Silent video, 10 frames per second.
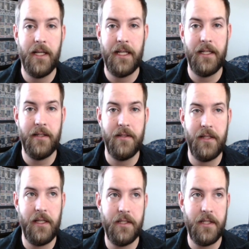and
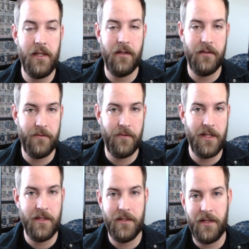he's sitting on the front
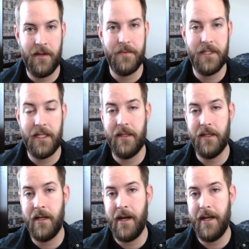of the steps, and the
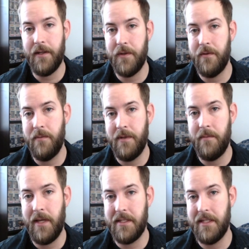guy who had been
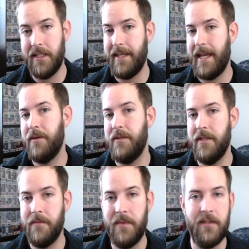basically hounding
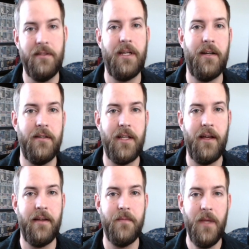him the entire
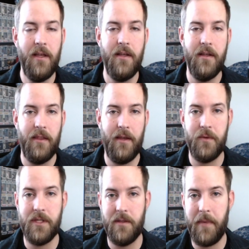time, that
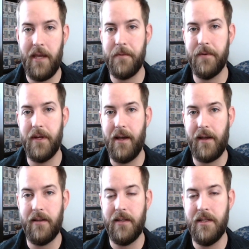was the paper
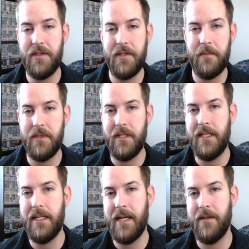guy, ends up
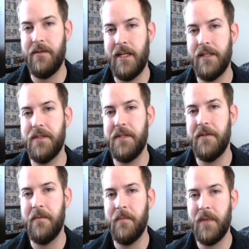sitting down next to
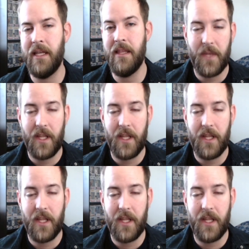him, and they